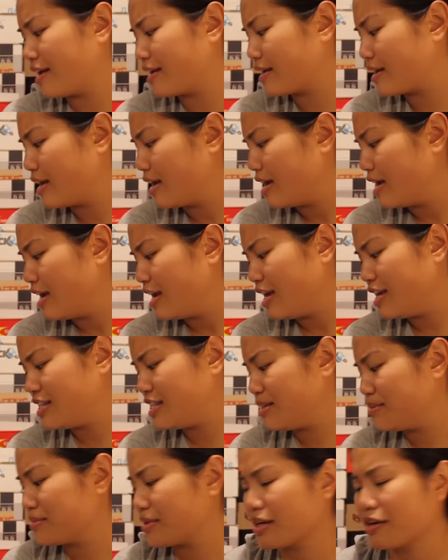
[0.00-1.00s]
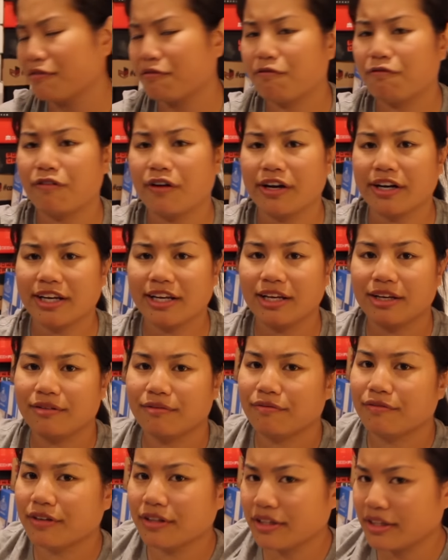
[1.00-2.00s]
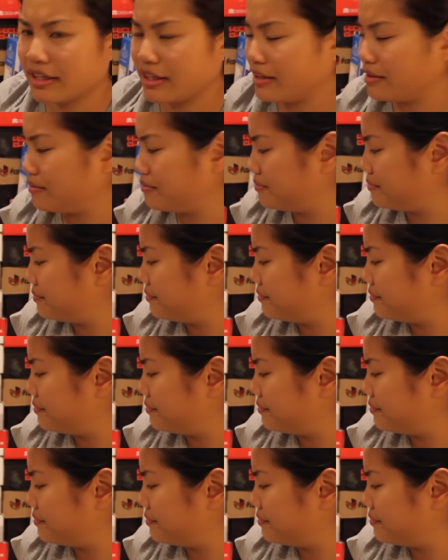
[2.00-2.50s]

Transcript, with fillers: Like, he seems like a funny villain.